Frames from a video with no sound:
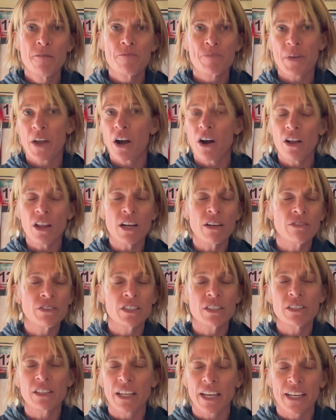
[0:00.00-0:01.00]
They all have
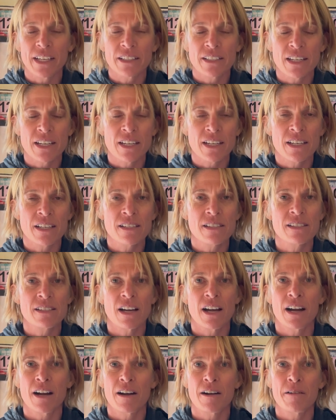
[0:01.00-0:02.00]
good landings.
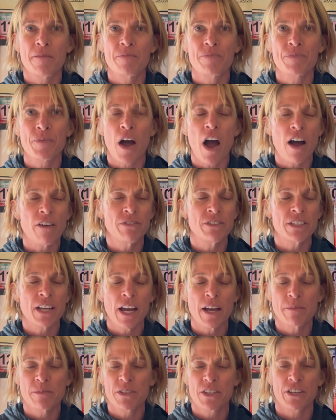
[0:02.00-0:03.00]

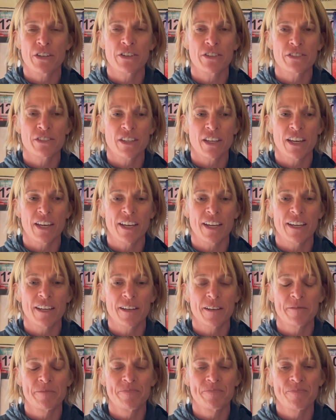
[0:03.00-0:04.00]
Oftentimes there's
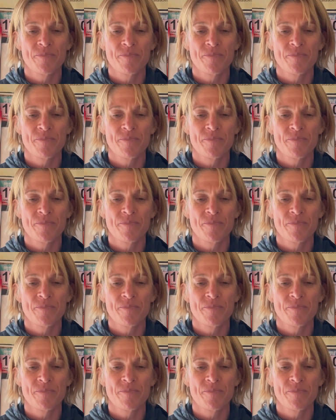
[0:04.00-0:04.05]
like